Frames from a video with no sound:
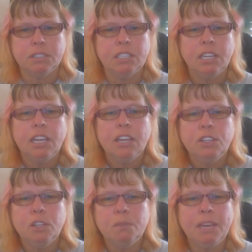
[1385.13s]
And
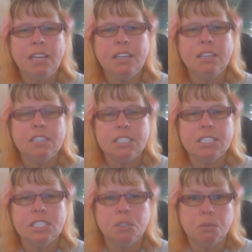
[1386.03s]
you may
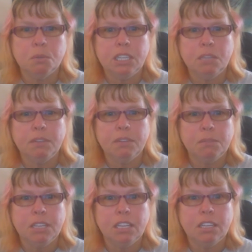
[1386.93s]
disagree
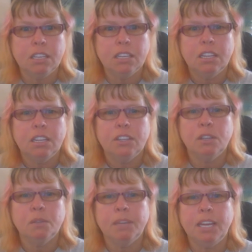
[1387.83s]
with me,
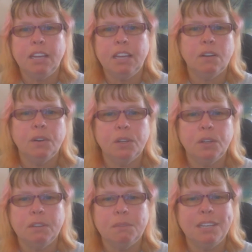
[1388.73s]
you may
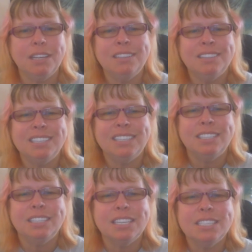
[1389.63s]
argue with me, and
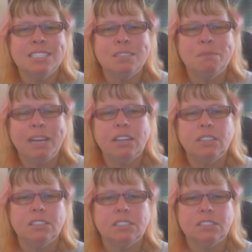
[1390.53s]
it doesn't
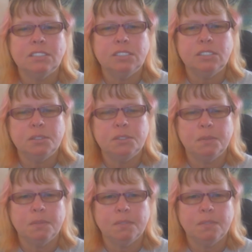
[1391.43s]
matter if you do.